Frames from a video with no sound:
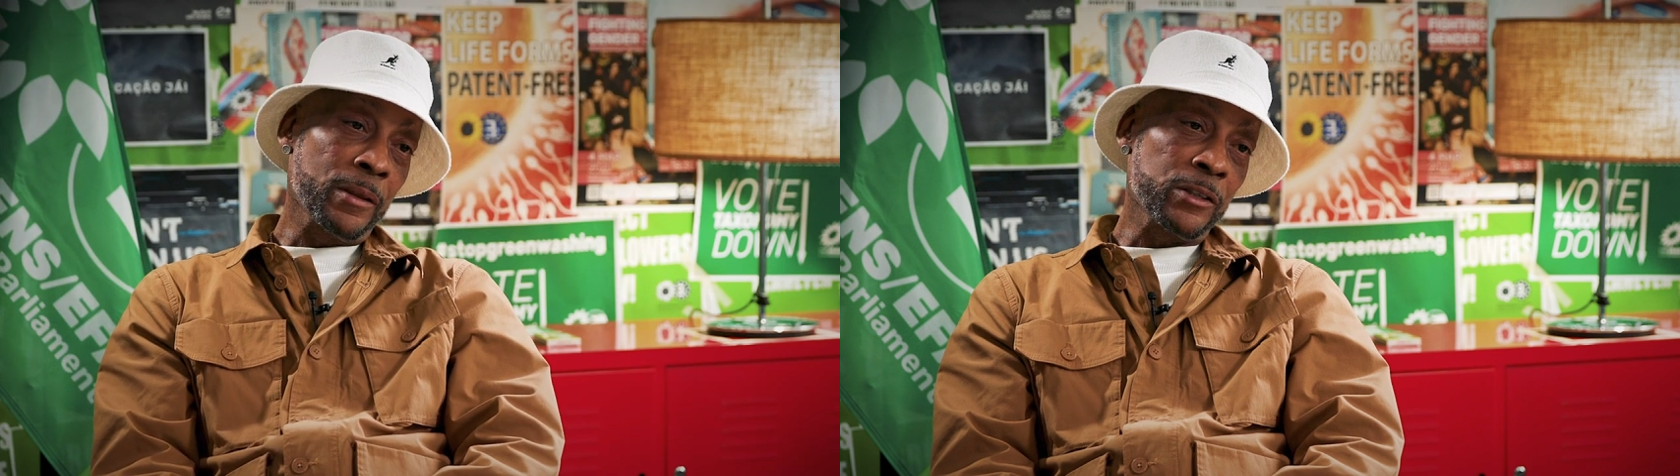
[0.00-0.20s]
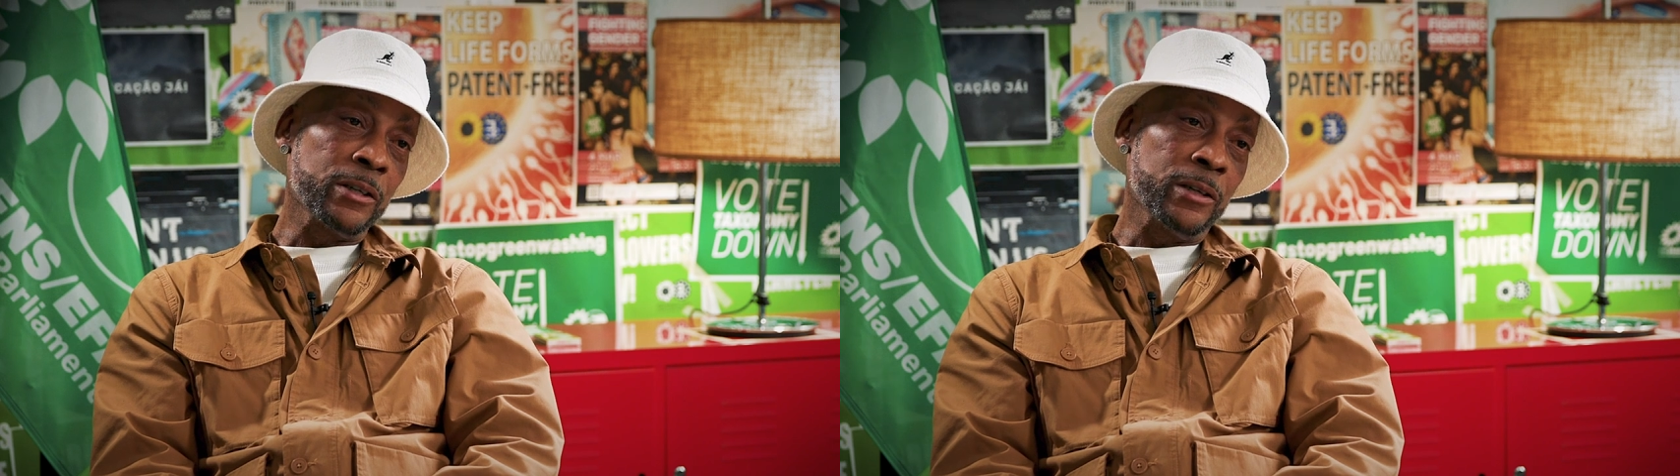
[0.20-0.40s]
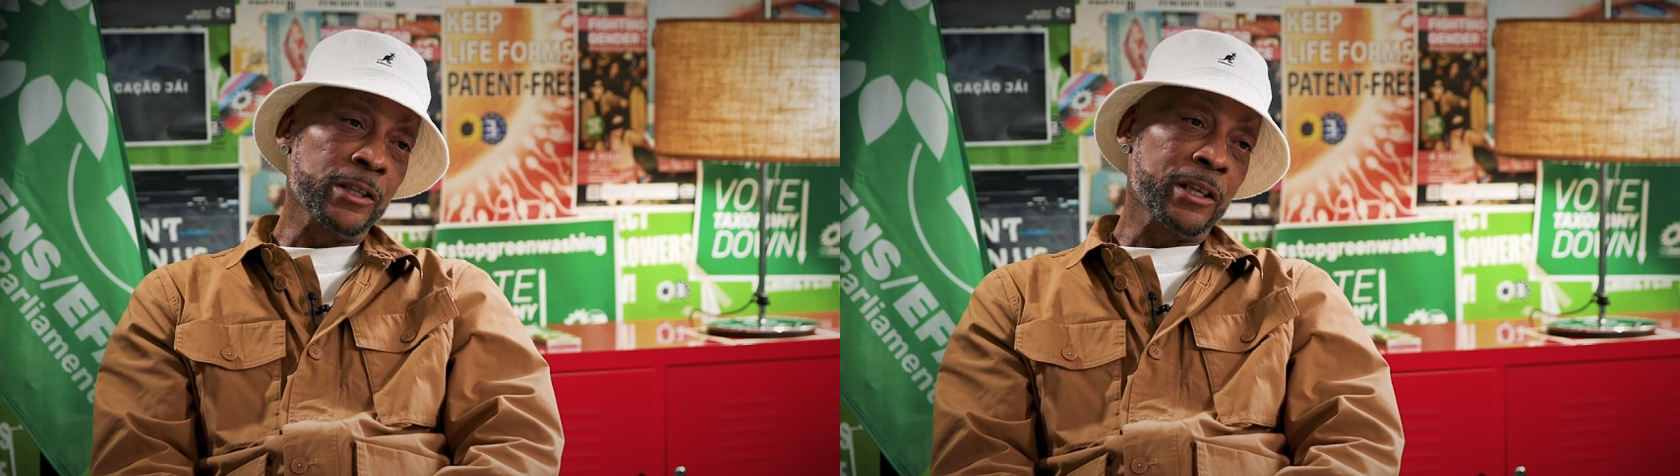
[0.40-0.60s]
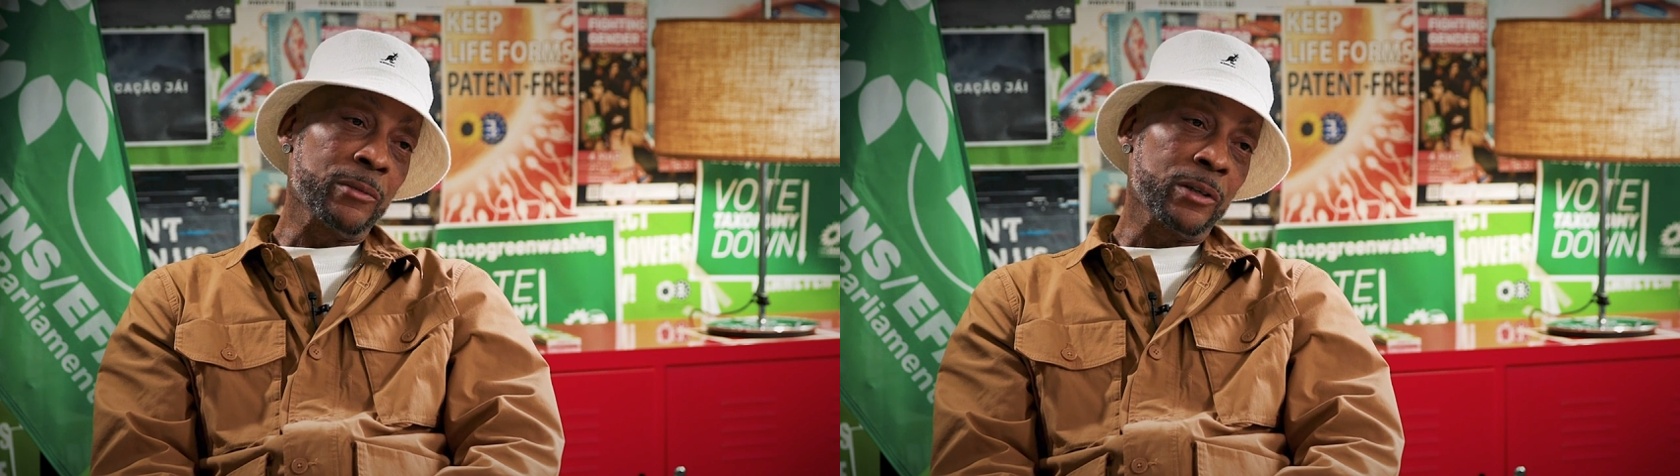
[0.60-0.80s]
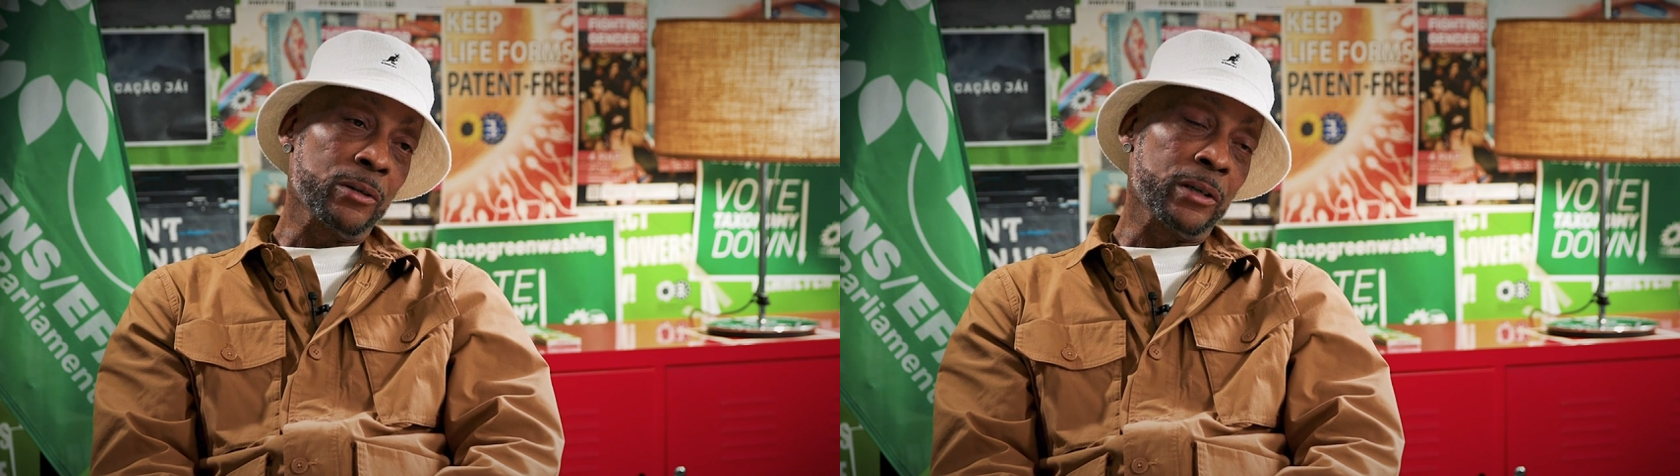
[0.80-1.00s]
serious
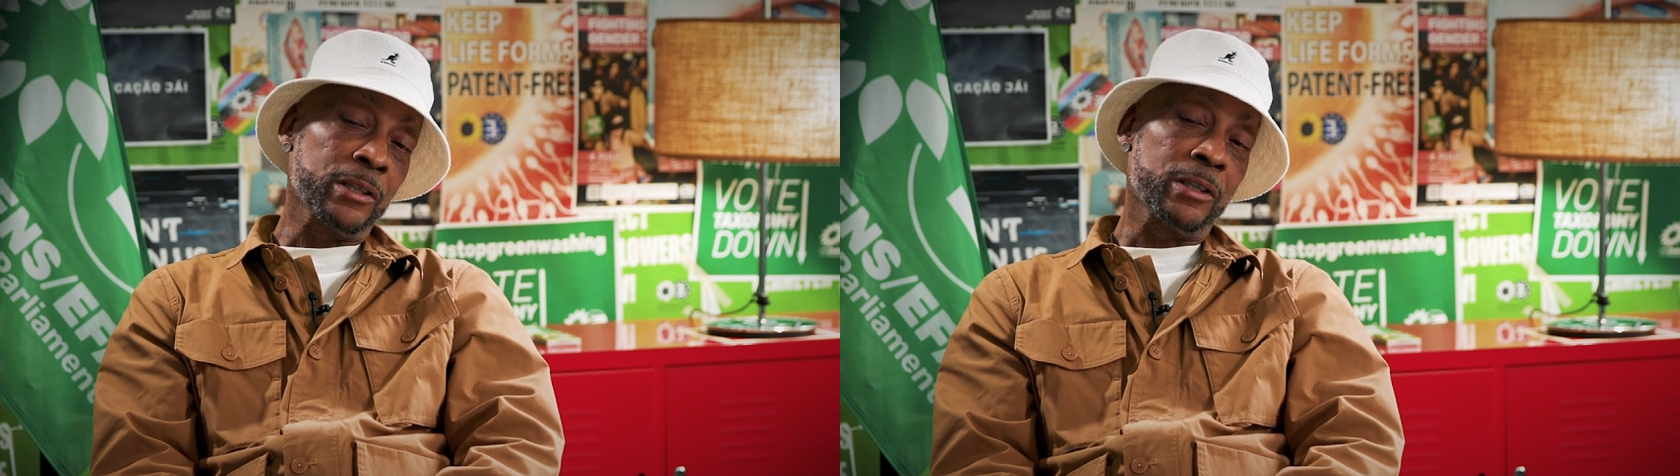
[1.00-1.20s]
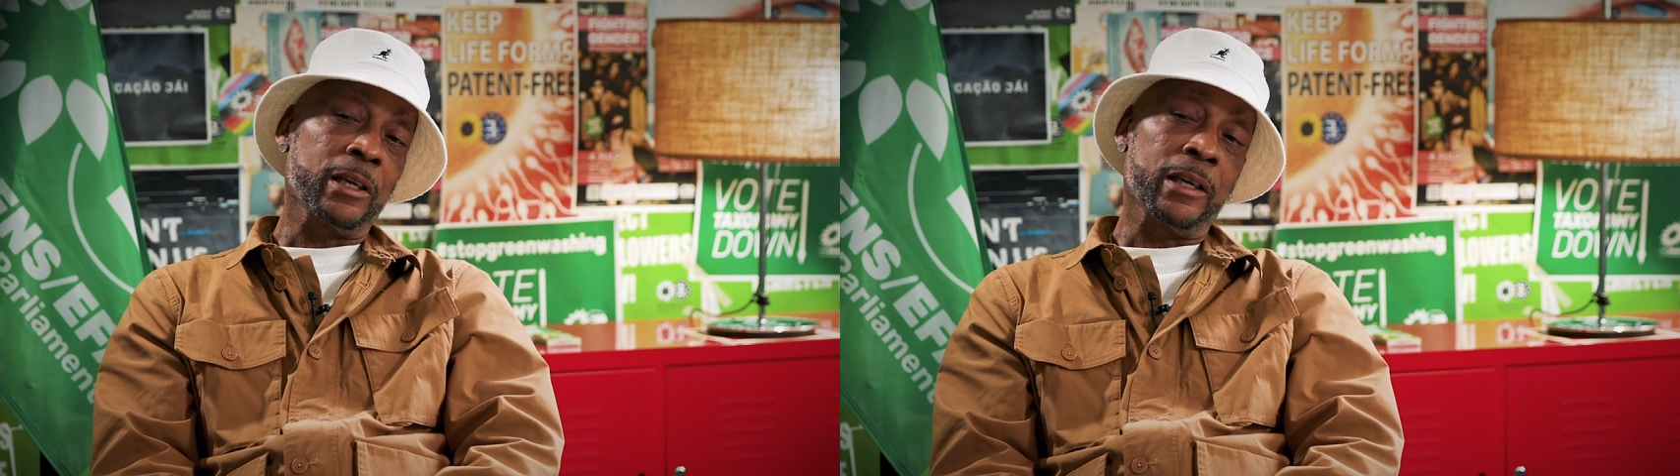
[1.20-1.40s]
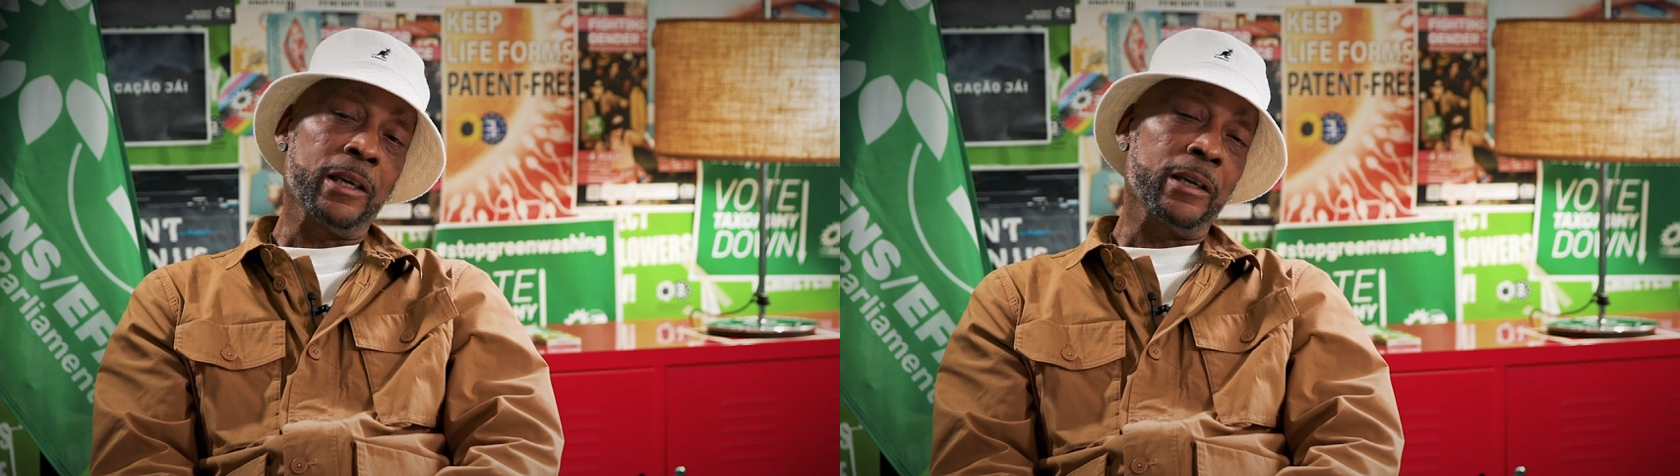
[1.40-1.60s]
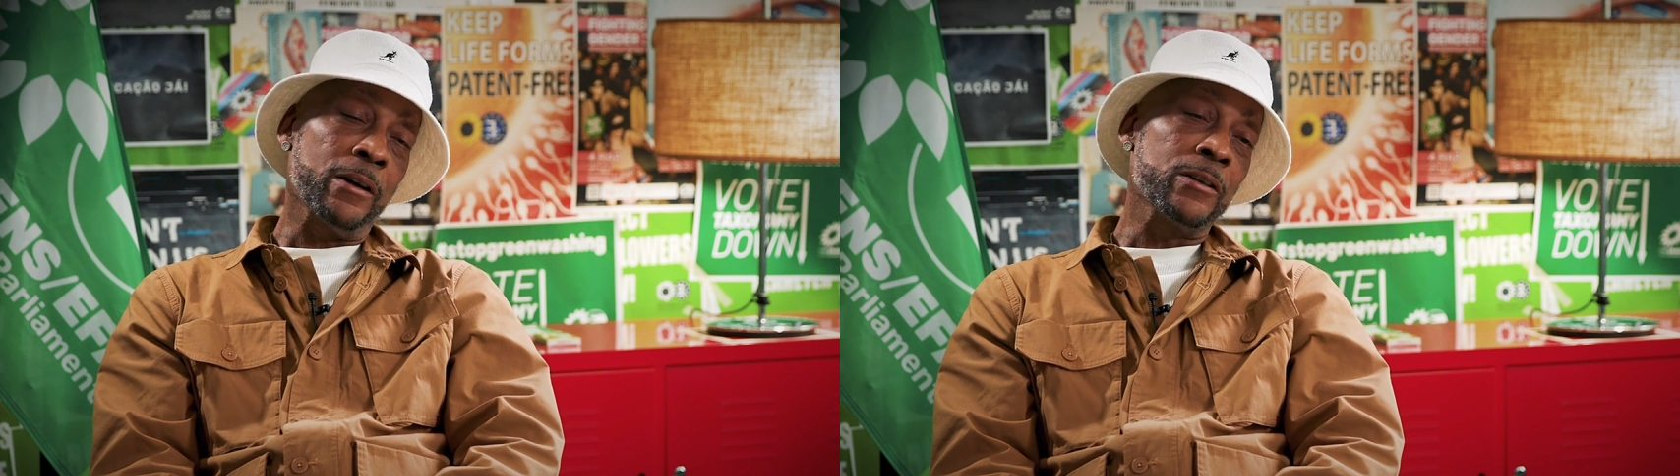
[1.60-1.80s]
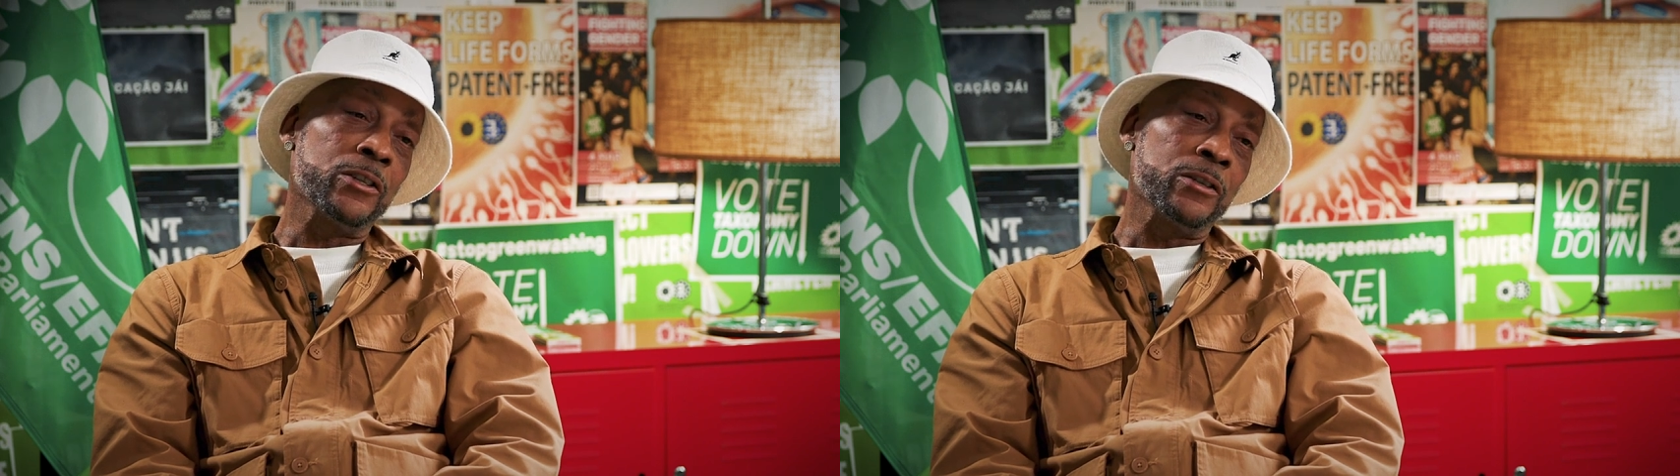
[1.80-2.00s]
chemical, because it can
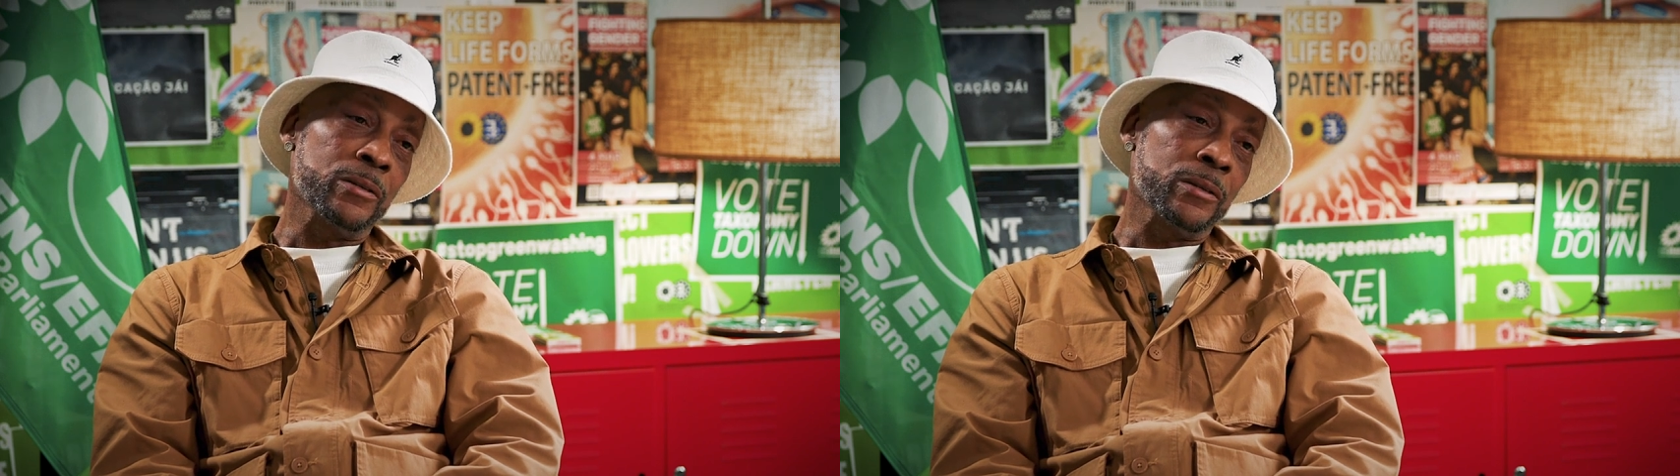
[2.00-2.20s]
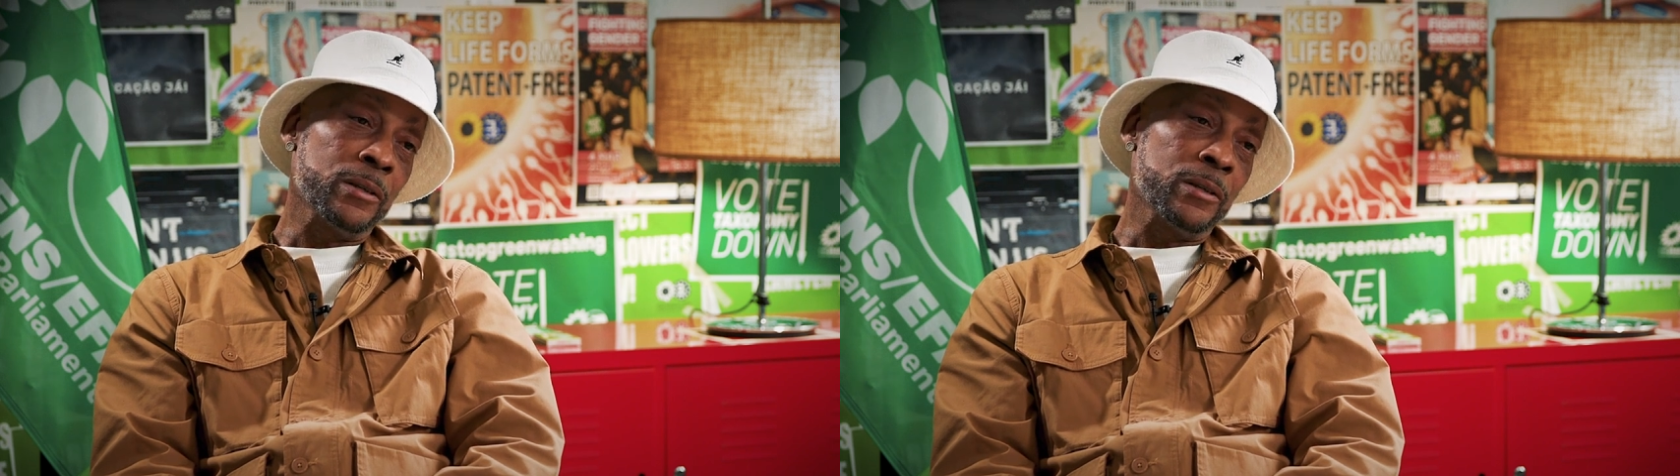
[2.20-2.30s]
hurt you.